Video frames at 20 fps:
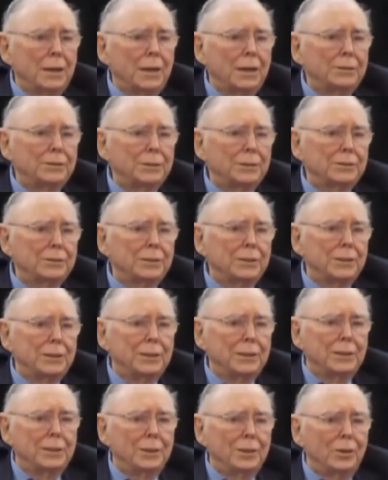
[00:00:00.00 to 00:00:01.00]

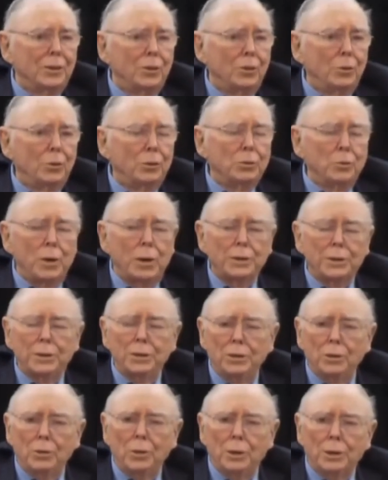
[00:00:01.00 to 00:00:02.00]
Who would want
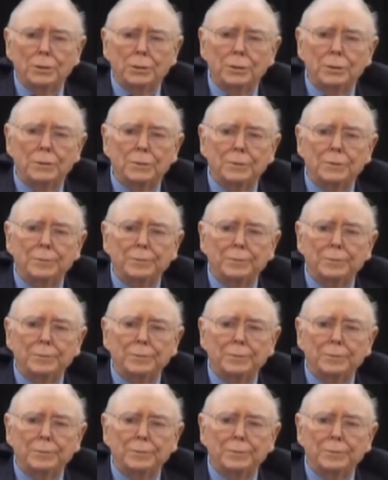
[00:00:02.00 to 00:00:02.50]
to do it?